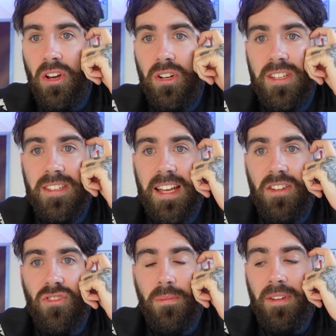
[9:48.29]
Young as a
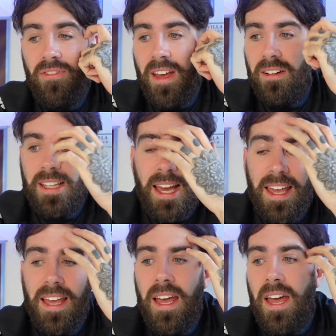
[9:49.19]
central midfielder.
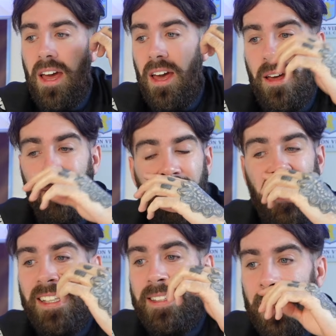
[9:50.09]

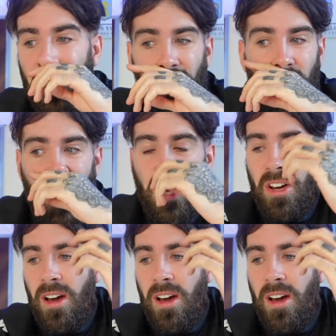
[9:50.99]
It didn't work.